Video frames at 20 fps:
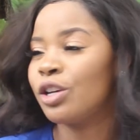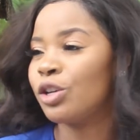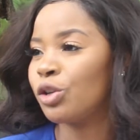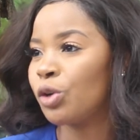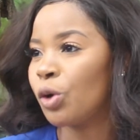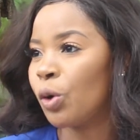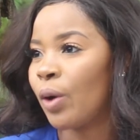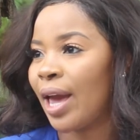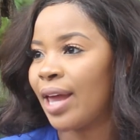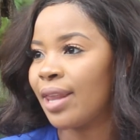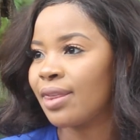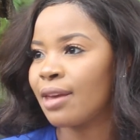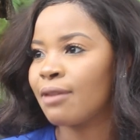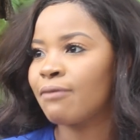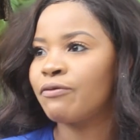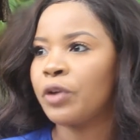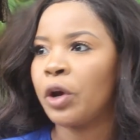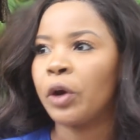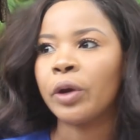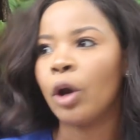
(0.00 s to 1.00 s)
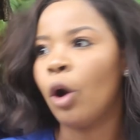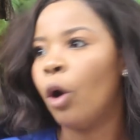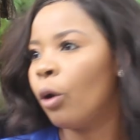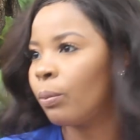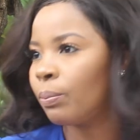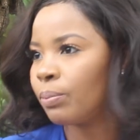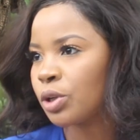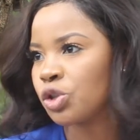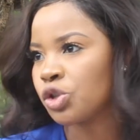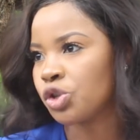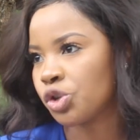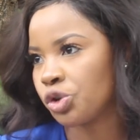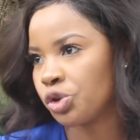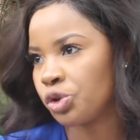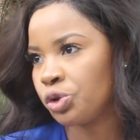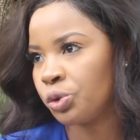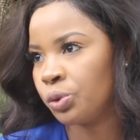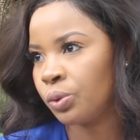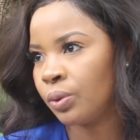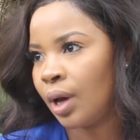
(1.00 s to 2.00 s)
you know, and they're very open
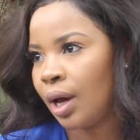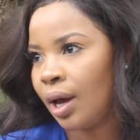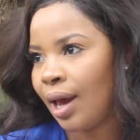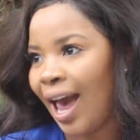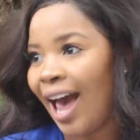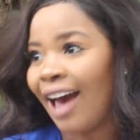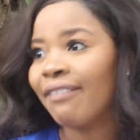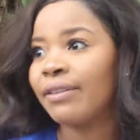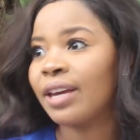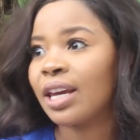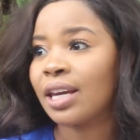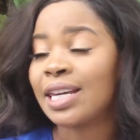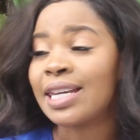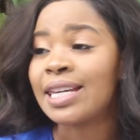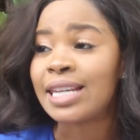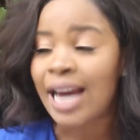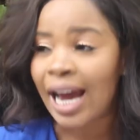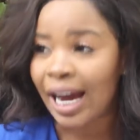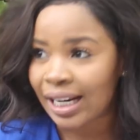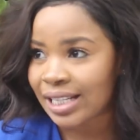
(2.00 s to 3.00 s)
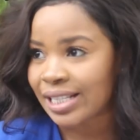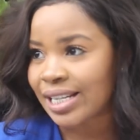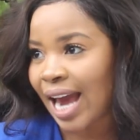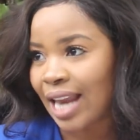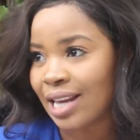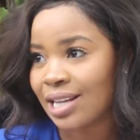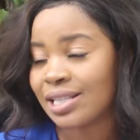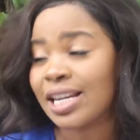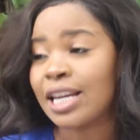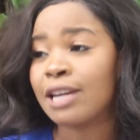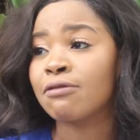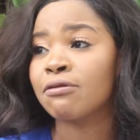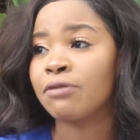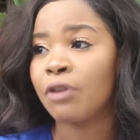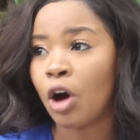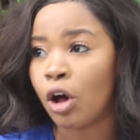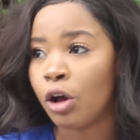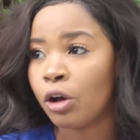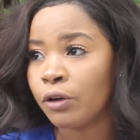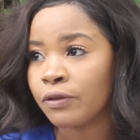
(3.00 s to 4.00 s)
to having young talent
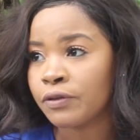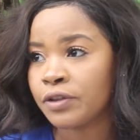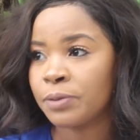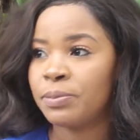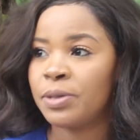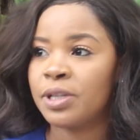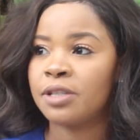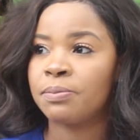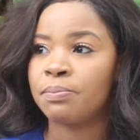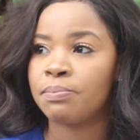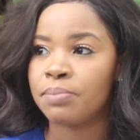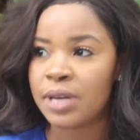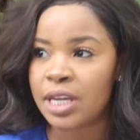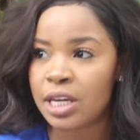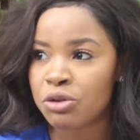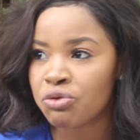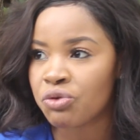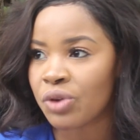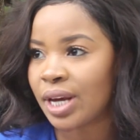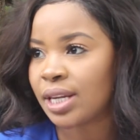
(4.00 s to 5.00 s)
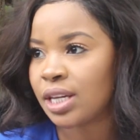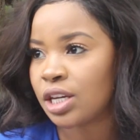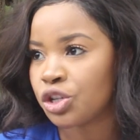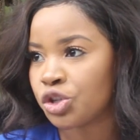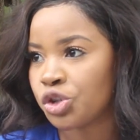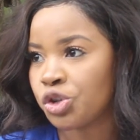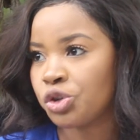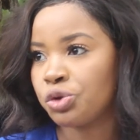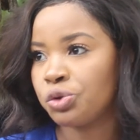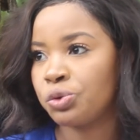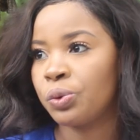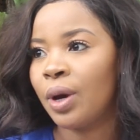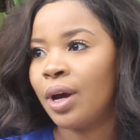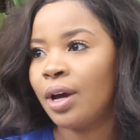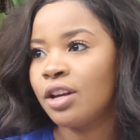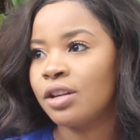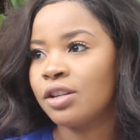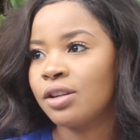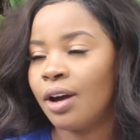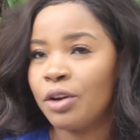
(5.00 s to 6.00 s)
involved. But be ready to,
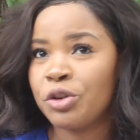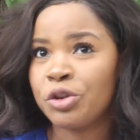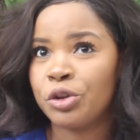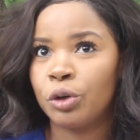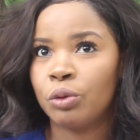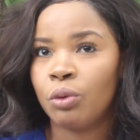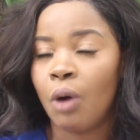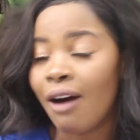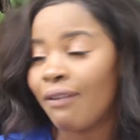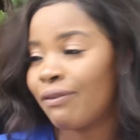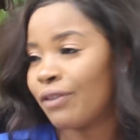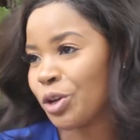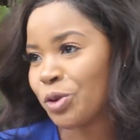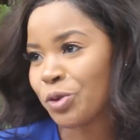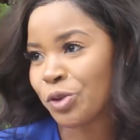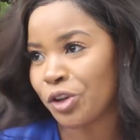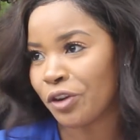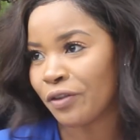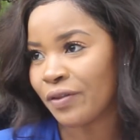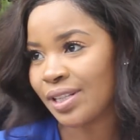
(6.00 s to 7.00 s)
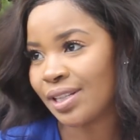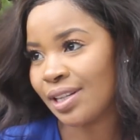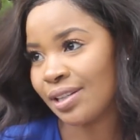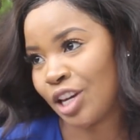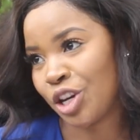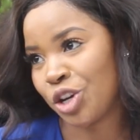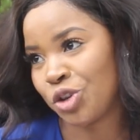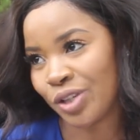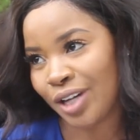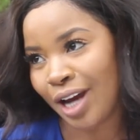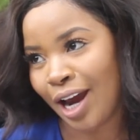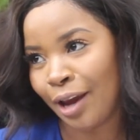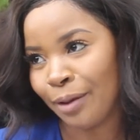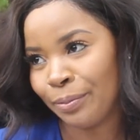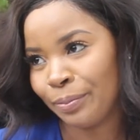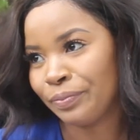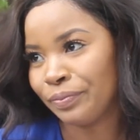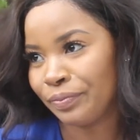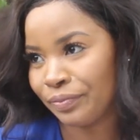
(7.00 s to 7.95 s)
you know, offer your services and your time.